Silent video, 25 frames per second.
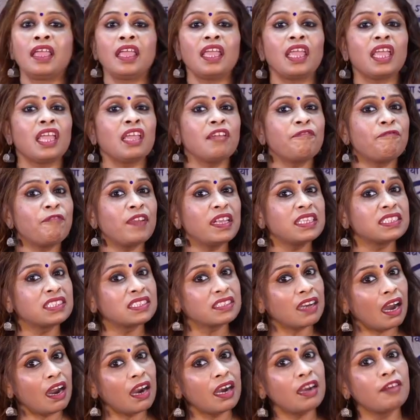If we
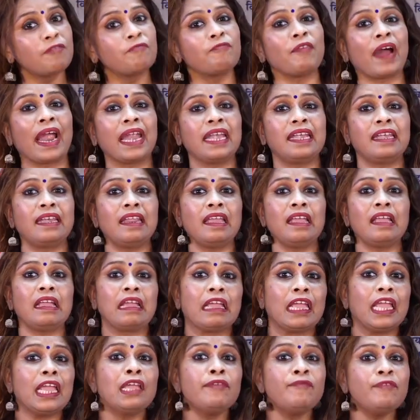start fighting,
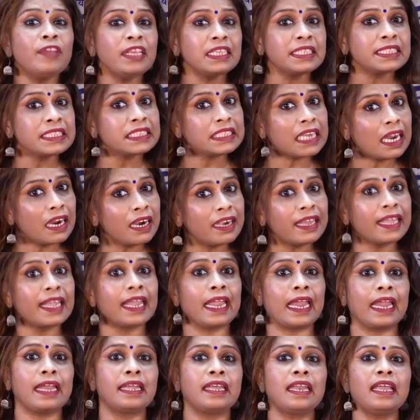if we start
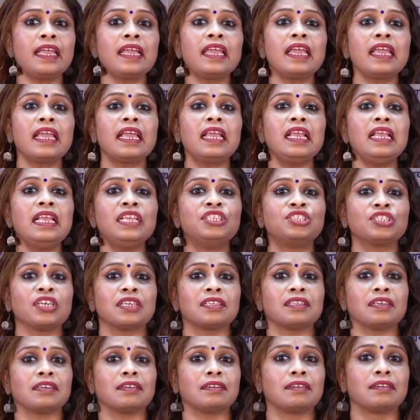hating each
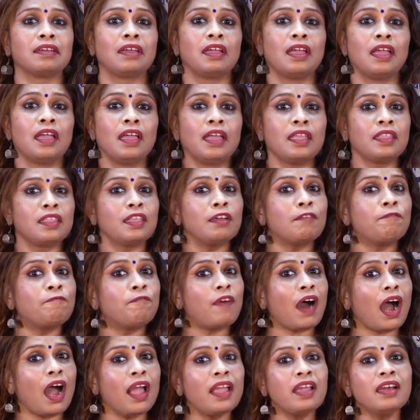other, the
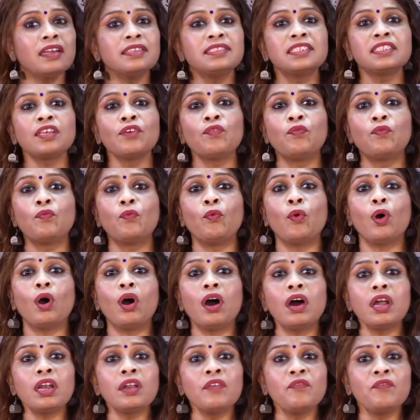fires of
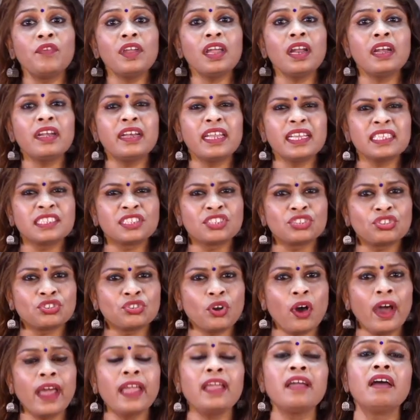war, we are
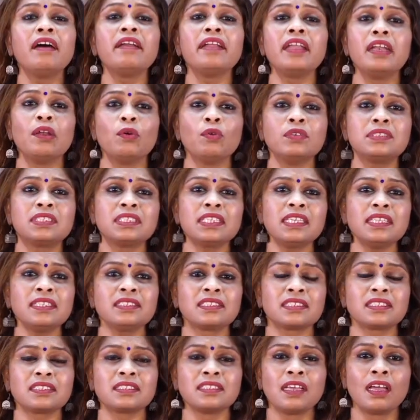destroying our
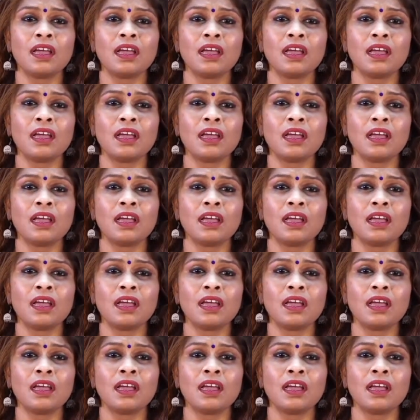innocence.